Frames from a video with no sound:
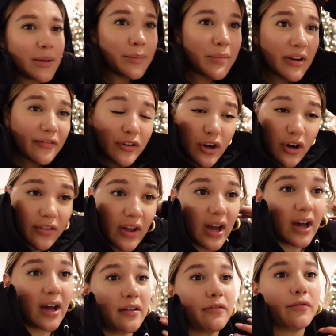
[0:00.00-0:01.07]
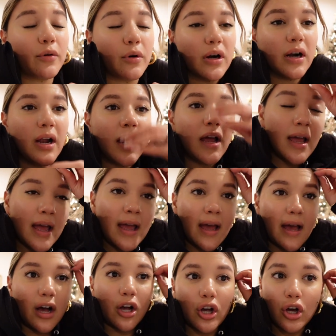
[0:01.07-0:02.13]
But if you're on the hunt for
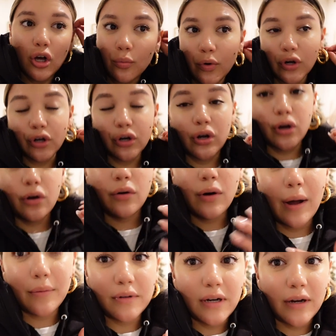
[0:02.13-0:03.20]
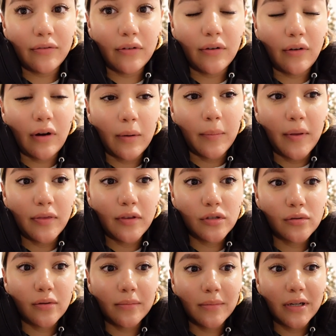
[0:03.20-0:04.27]
a good winter coat, I would definitely recommend
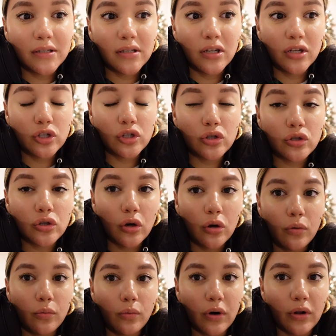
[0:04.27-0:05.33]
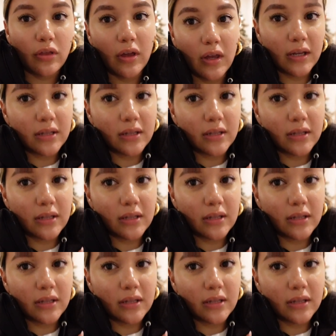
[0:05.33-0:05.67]
this one because it is so worth it.